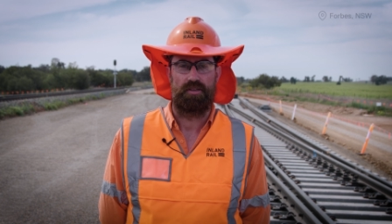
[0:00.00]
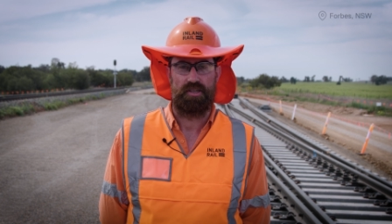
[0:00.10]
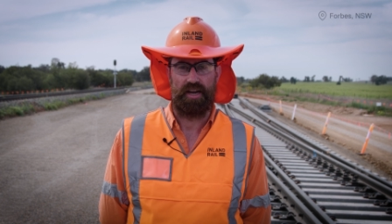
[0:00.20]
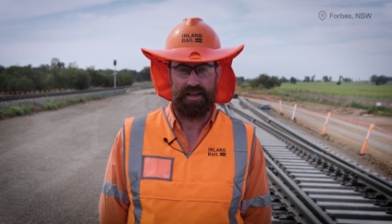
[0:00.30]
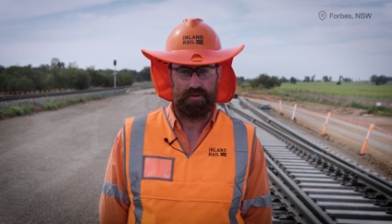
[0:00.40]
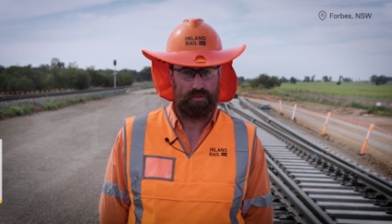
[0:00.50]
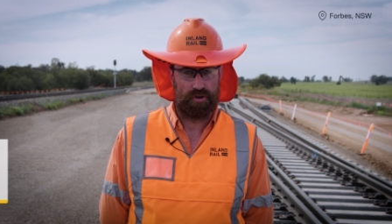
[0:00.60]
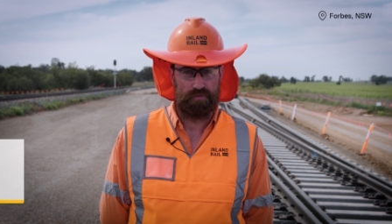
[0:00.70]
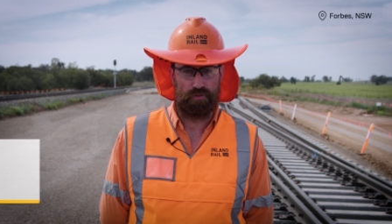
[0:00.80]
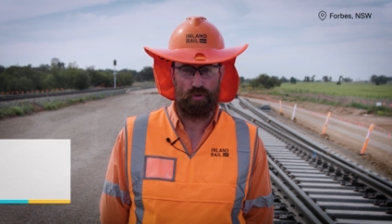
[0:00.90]
Today
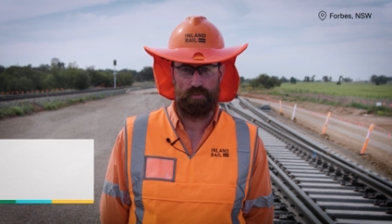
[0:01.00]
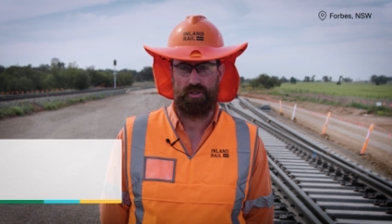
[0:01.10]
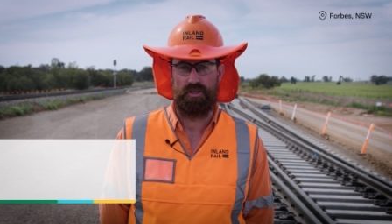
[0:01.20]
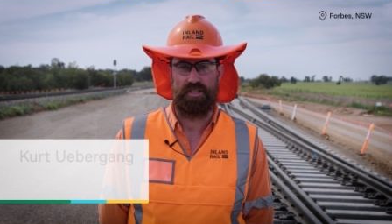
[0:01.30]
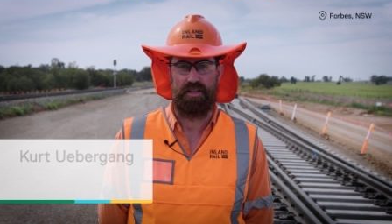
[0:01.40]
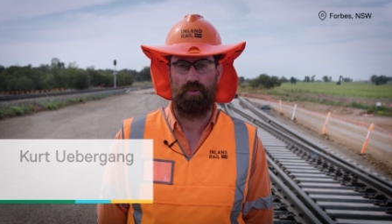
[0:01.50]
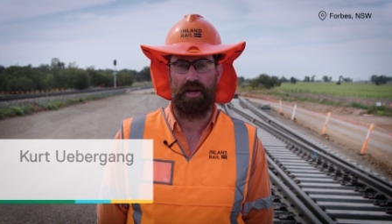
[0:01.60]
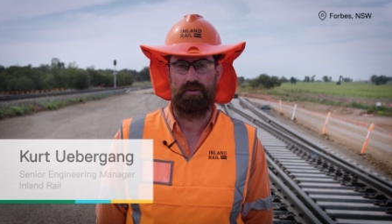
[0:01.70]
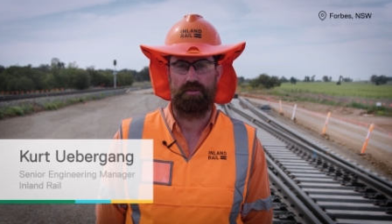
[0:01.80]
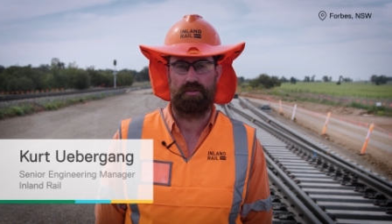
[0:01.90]
we're in Forbes, New South
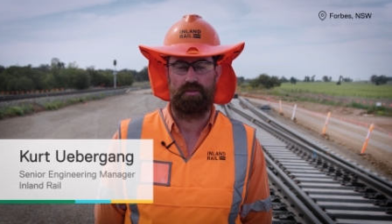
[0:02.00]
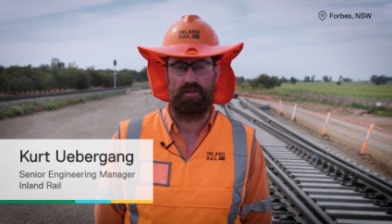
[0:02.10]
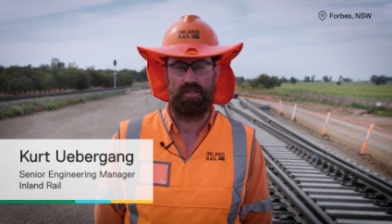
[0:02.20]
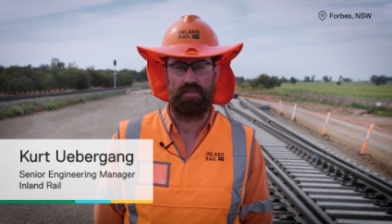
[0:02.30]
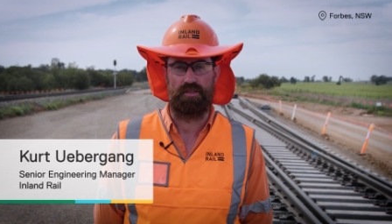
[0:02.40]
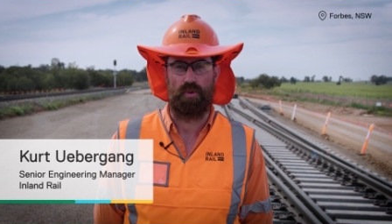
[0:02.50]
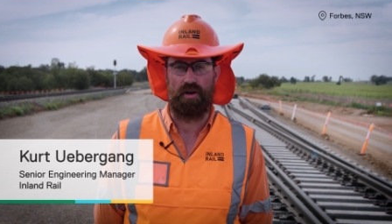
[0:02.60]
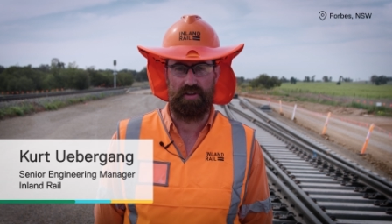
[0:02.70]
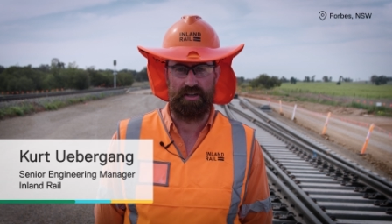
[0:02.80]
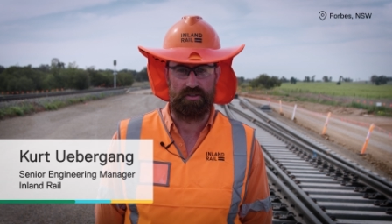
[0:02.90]
Wales. This is
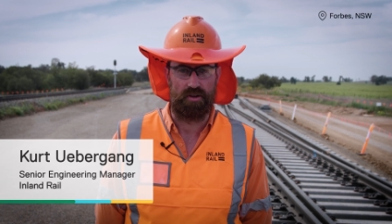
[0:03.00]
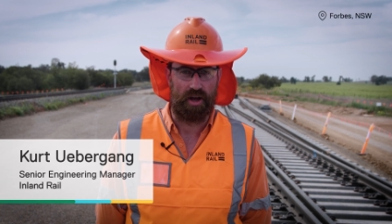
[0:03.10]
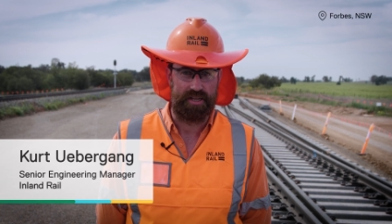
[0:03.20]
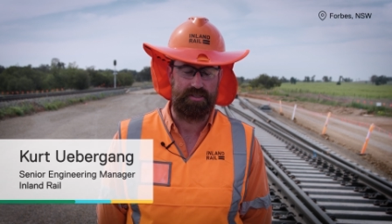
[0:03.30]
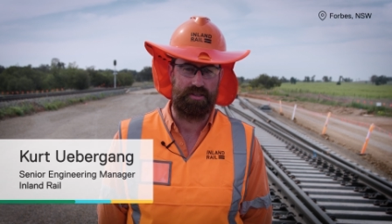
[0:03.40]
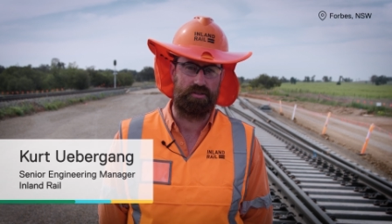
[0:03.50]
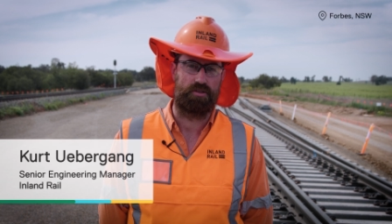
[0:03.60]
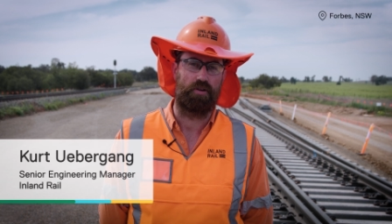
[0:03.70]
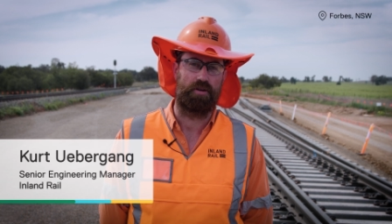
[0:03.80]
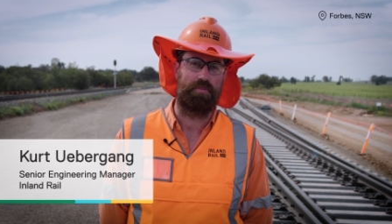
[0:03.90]
one of our sites in the
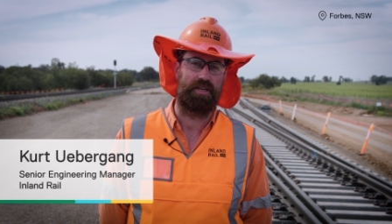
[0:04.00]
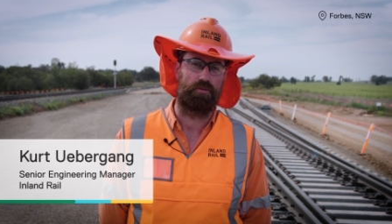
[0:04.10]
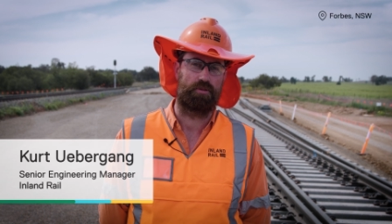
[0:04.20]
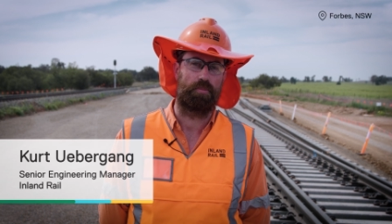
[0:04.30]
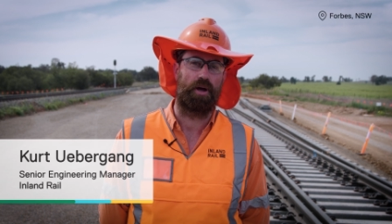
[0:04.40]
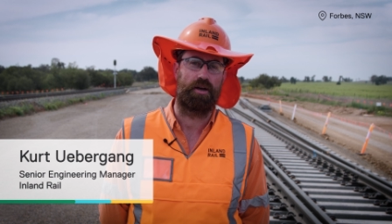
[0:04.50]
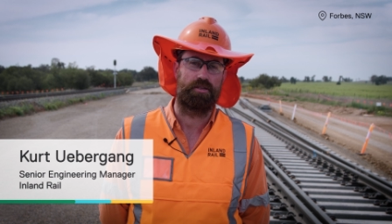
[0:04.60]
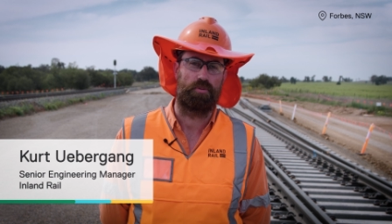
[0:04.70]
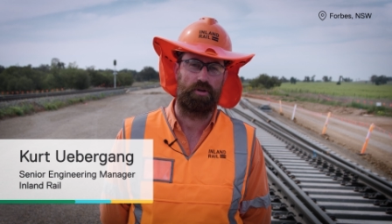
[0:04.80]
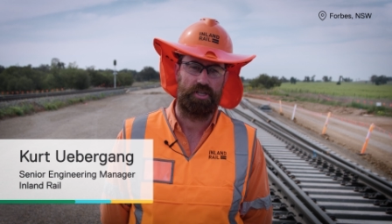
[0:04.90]
Stockinbingal to
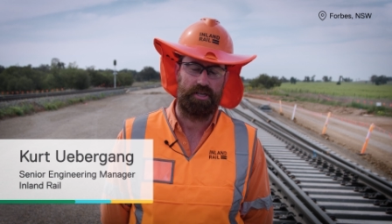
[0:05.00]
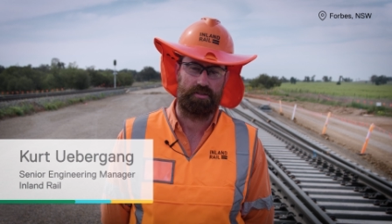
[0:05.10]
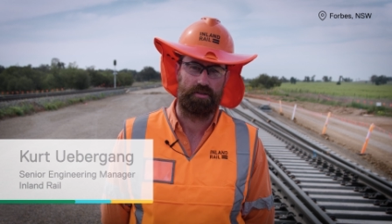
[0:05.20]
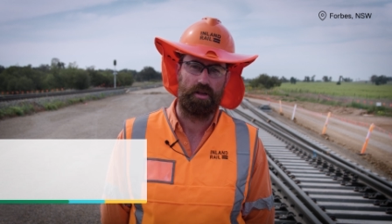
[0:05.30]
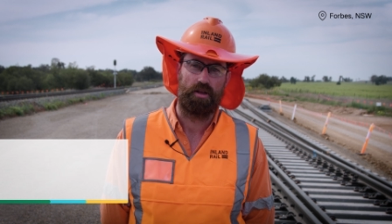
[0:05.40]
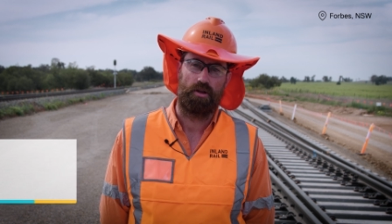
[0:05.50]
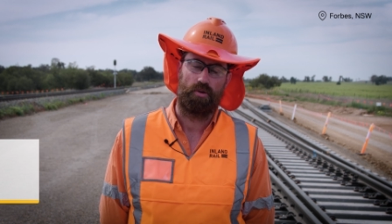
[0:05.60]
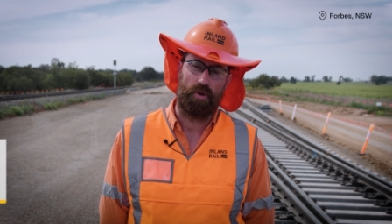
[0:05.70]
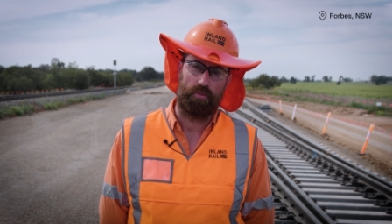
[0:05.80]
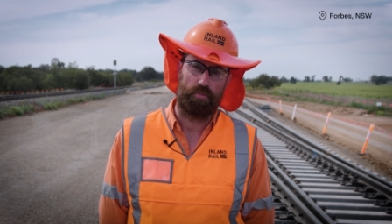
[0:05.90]
Parkes projects
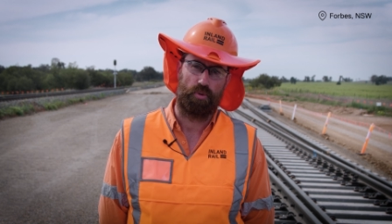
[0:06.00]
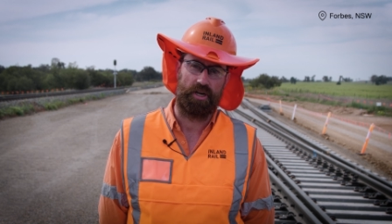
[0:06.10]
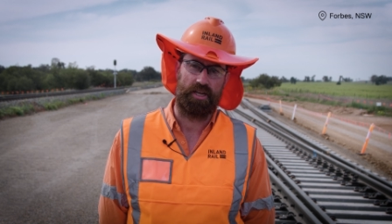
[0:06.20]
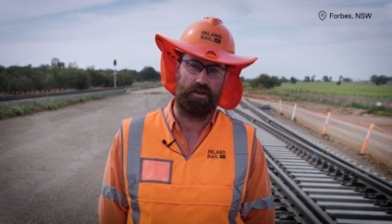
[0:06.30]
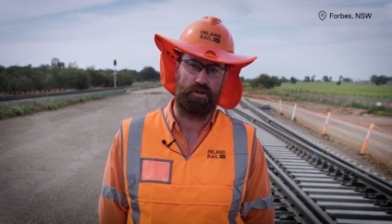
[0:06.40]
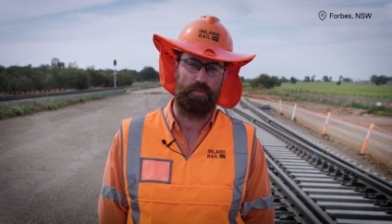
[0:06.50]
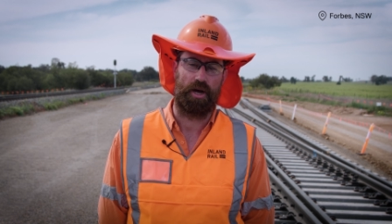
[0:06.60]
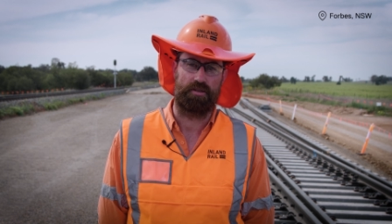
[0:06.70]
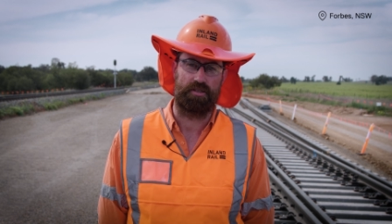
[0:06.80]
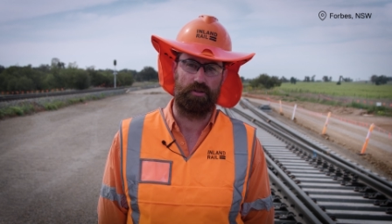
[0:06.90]
where we're putting in a new
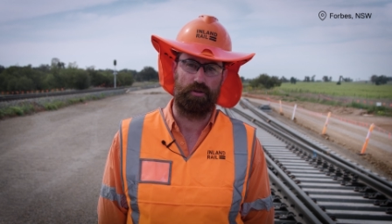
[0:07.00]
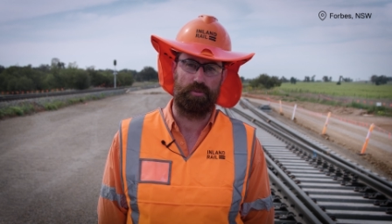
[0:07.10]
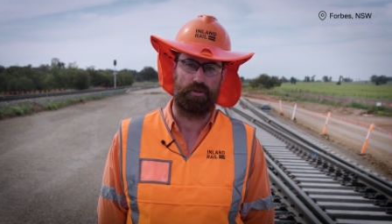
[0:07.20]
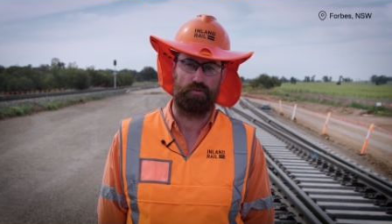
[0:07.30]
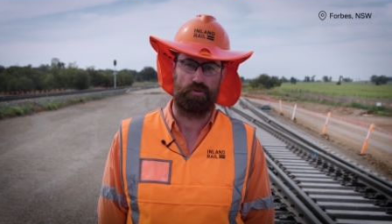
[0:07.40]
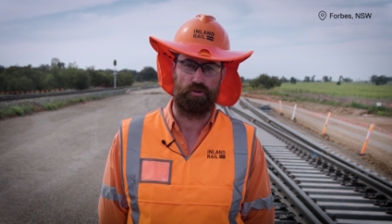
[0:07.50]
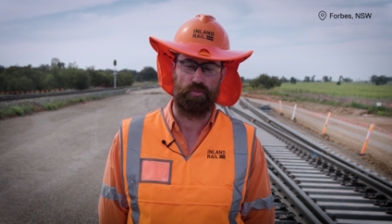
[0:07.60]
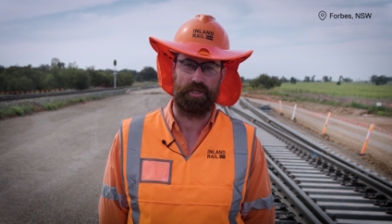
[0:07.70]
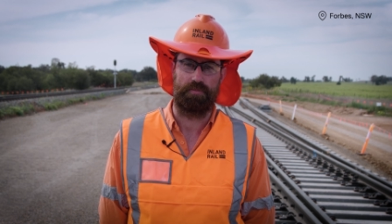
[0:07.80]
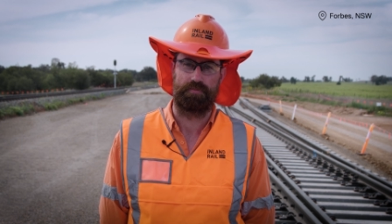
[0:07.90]
passing loop at
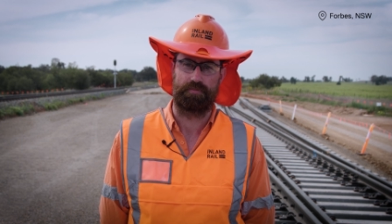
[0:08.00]
Daroobalgie.